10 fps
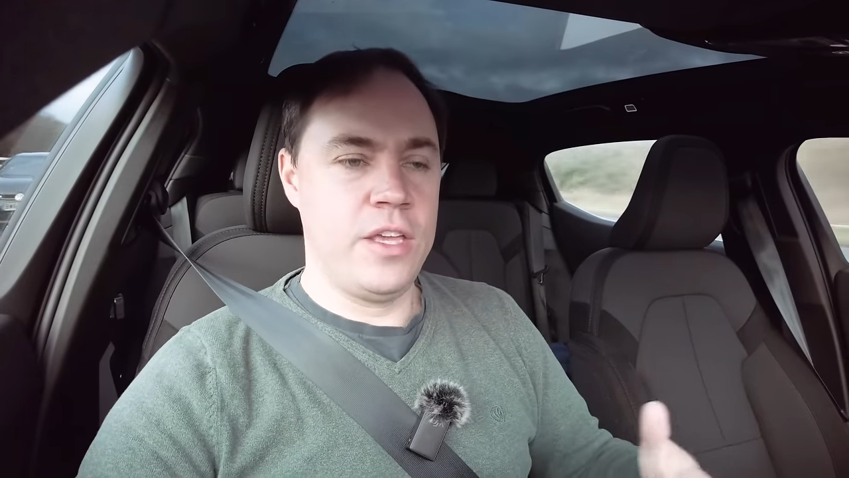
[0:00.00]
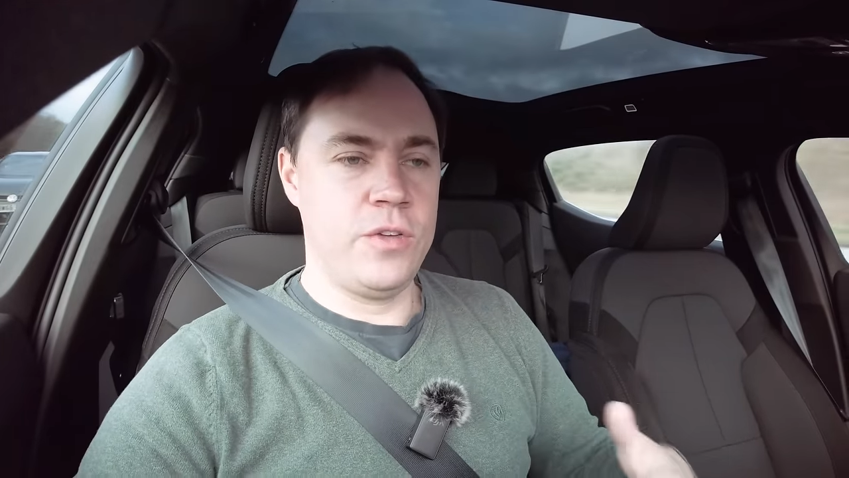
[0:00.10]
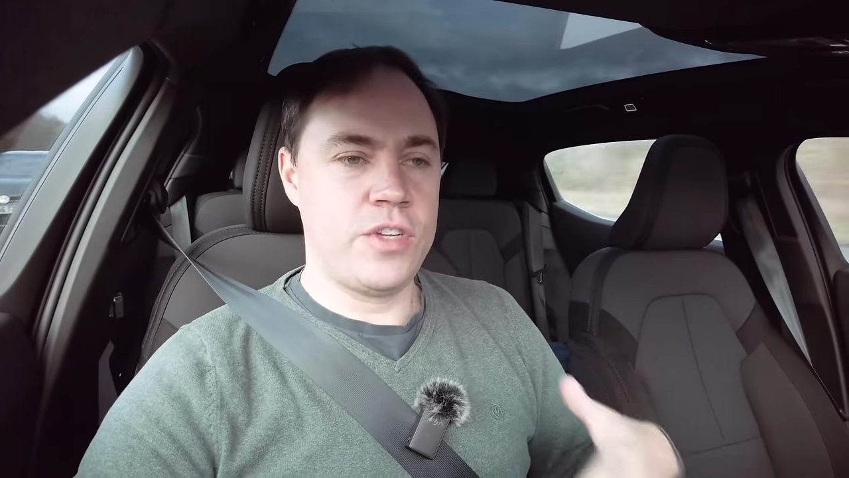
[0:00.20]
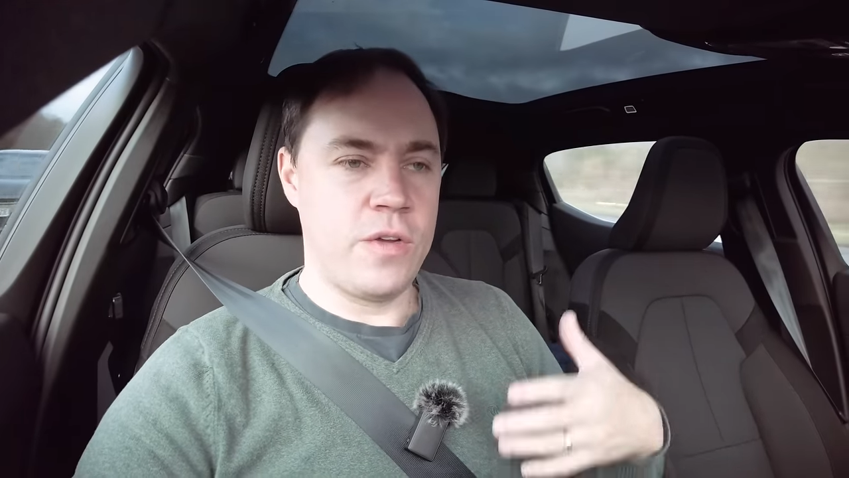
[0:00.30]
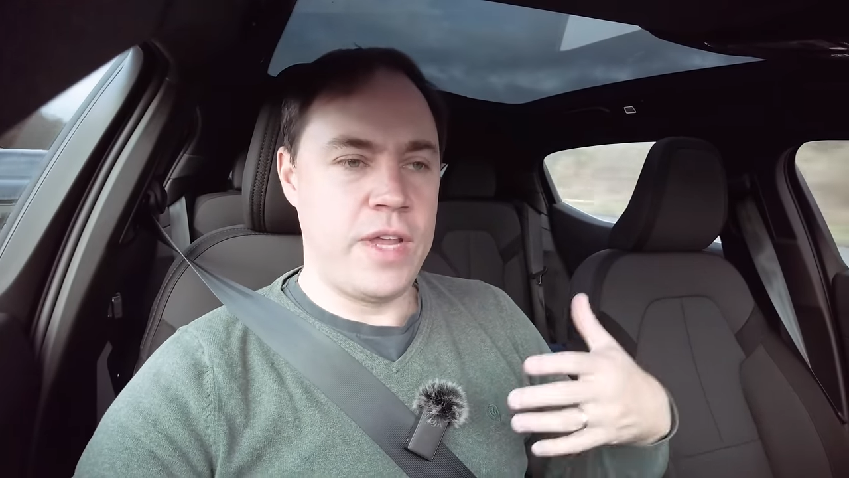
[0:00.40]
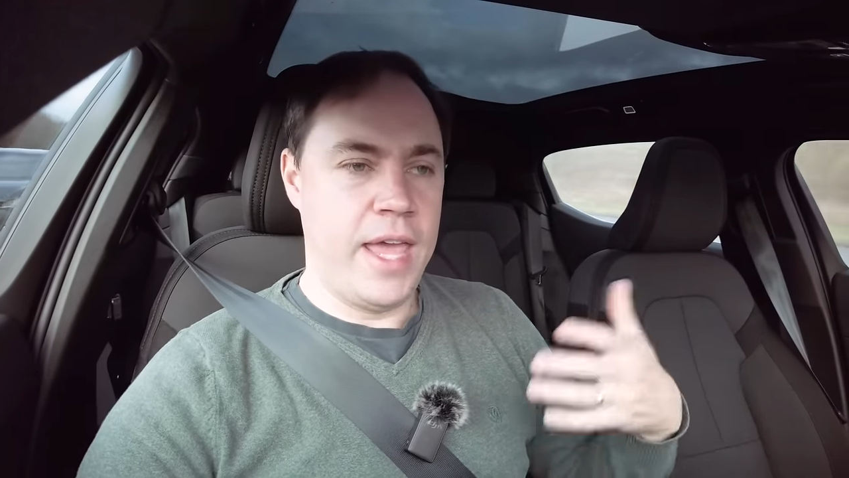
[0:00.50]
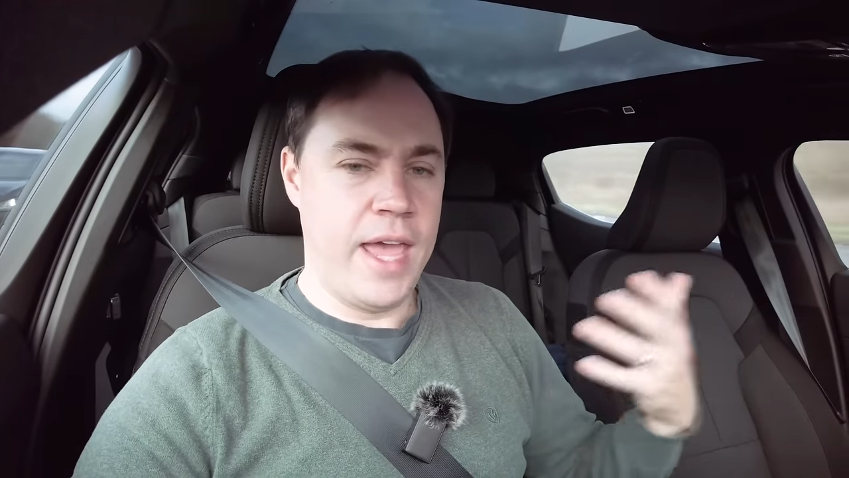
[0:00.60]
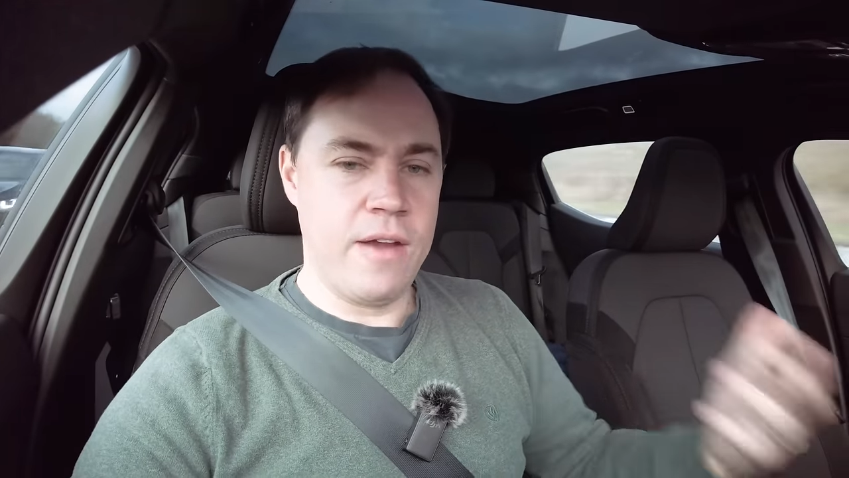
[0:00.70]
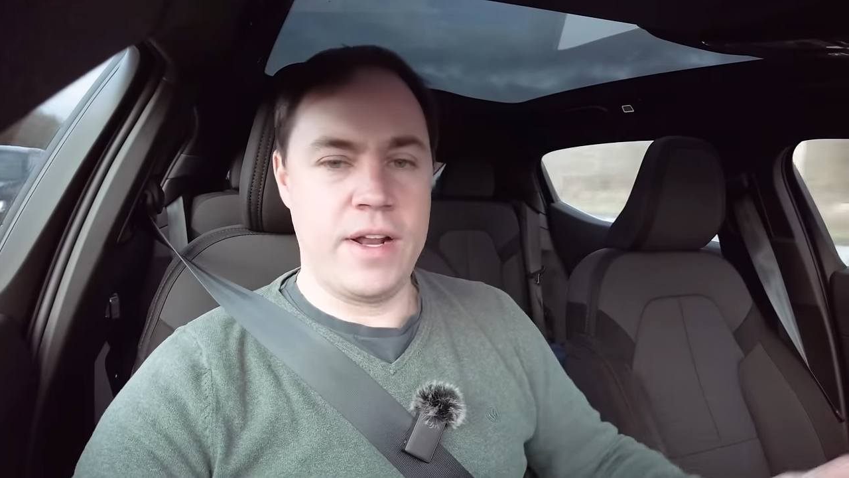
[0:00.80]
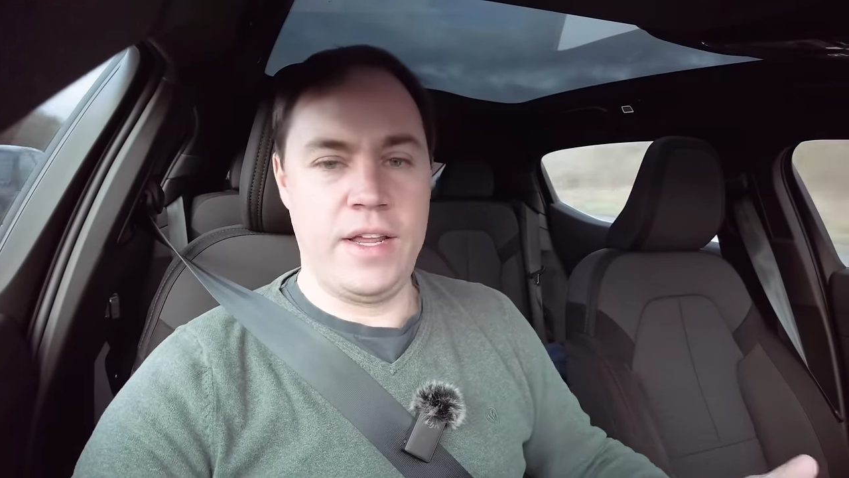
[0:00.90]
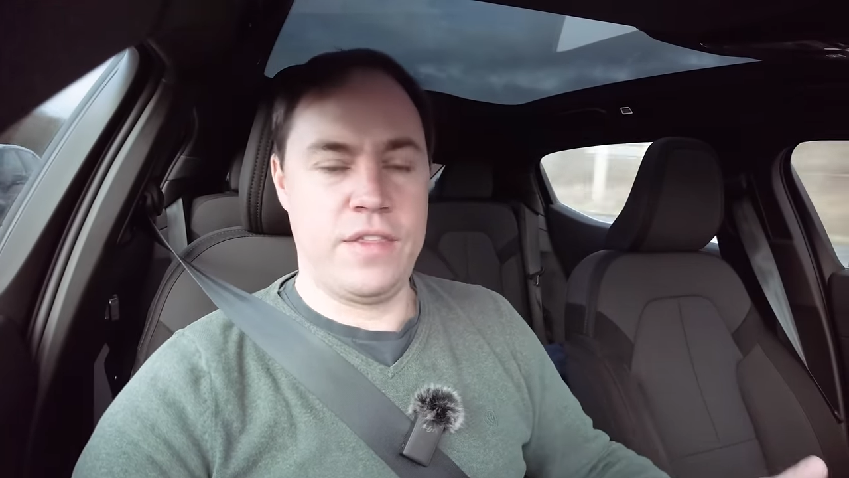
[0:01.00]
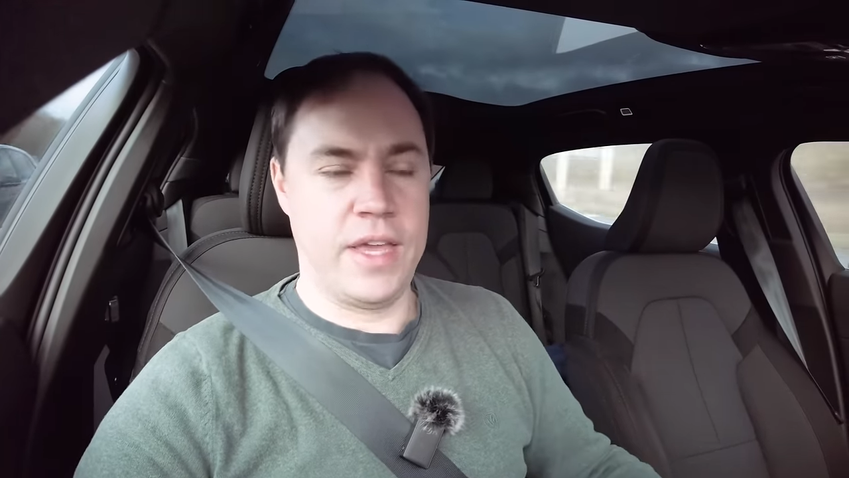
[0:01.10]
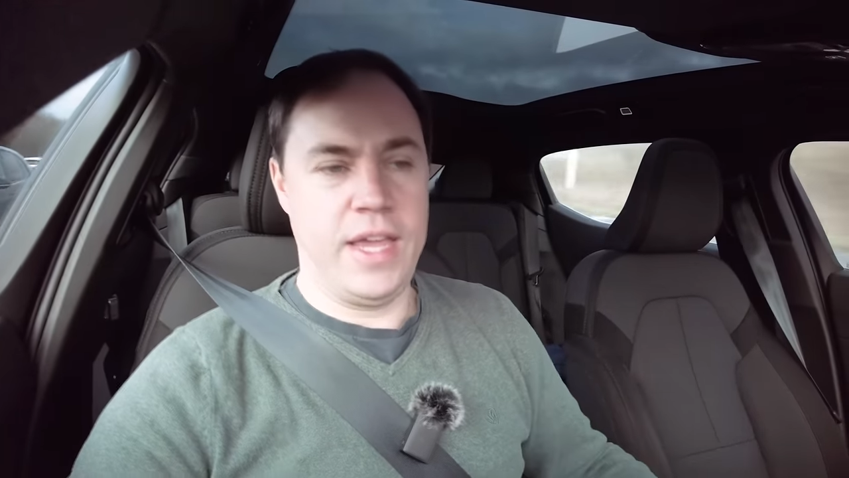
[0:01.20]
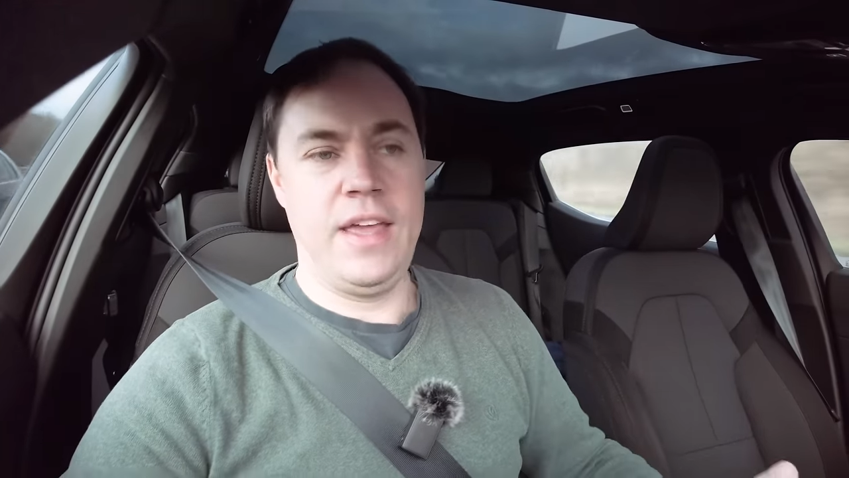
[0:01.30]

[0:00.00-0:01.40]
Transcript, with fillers: you don't hear anything